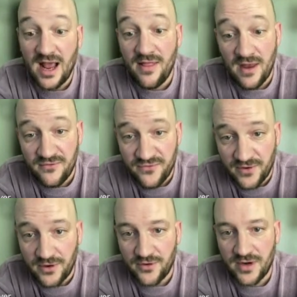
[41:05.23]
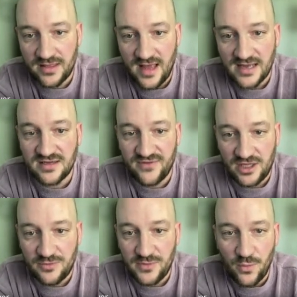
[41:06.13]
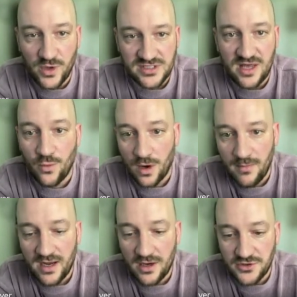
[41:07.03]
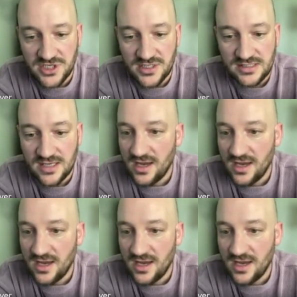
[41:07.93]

And then furthering that development once they were my coaches,